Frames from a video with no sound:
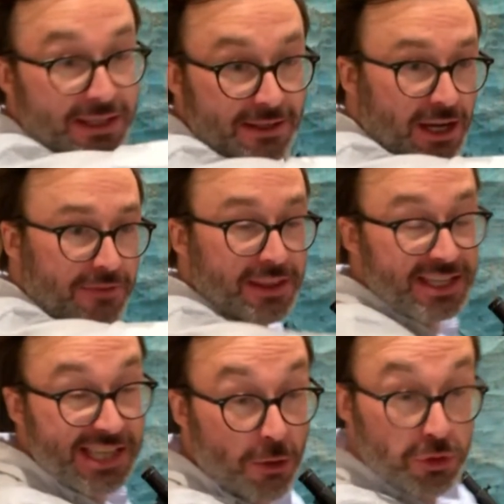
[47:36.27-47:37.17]
kind of in the
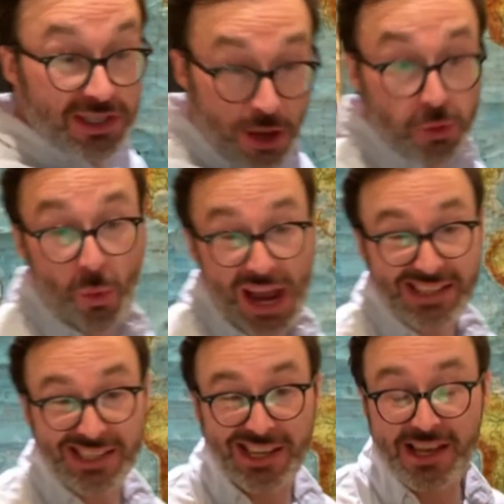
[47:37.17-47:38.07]

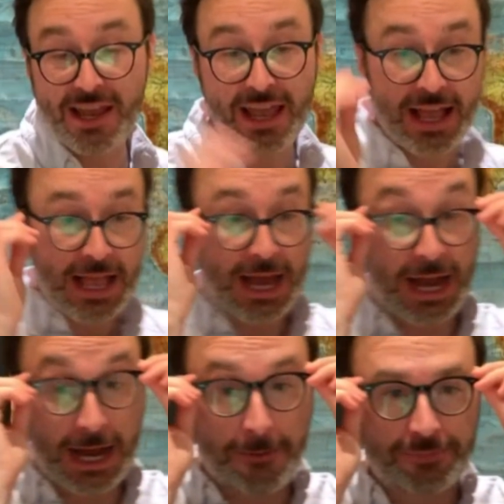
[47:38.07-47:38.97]
southwest.
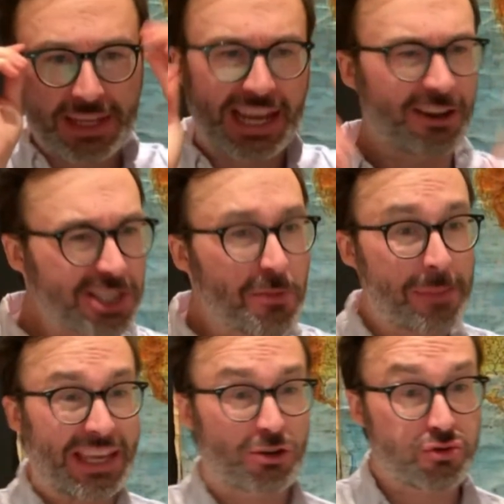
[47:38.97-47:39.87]
It also might
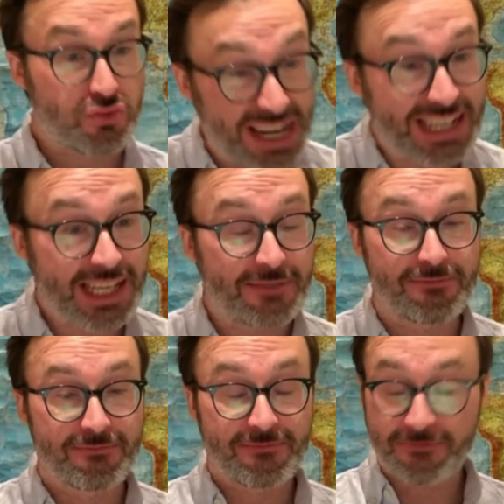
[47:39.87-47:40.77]
be
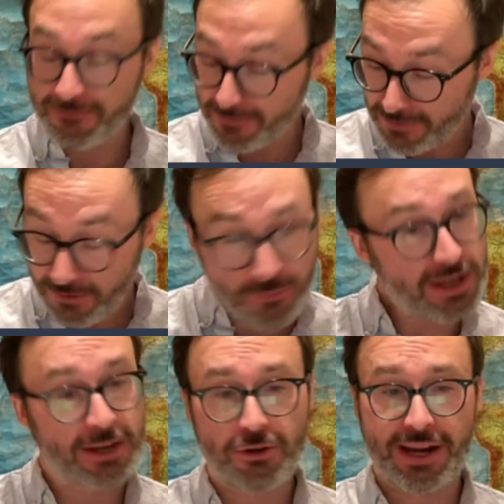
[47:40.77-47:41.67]

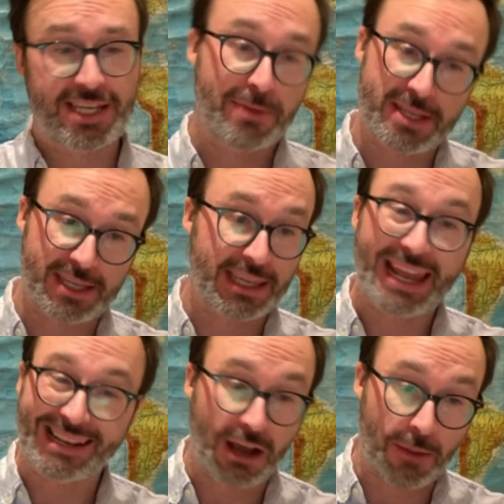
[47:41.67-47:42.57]
freaking crazy busy
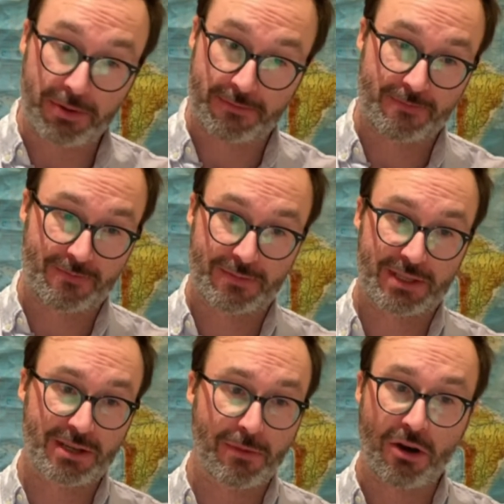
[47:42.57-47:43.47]
getting up
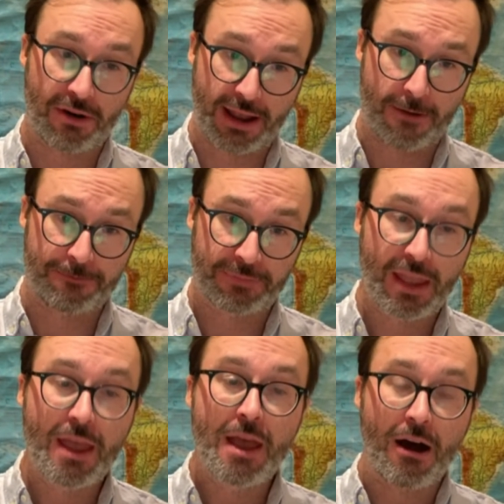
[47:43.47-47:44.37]
to Montreal.
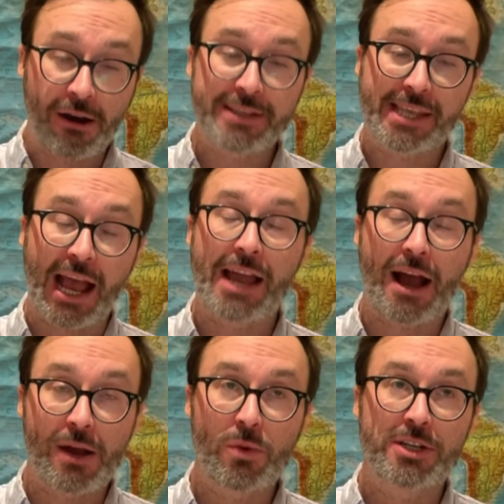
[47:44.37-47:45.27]
Honestly,
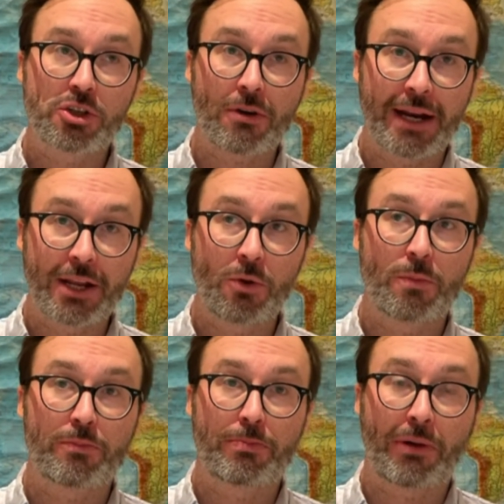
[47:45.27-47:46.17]
I would try to
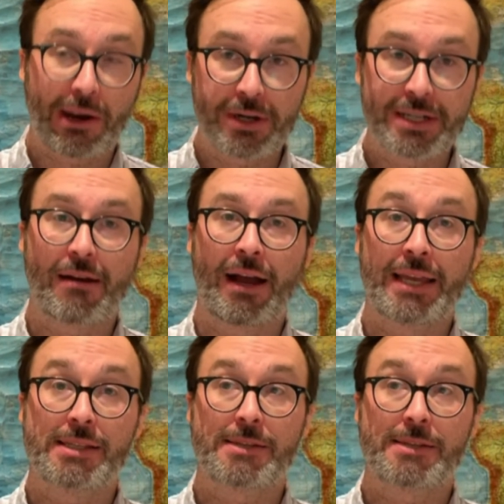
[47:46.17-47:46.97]
prioritize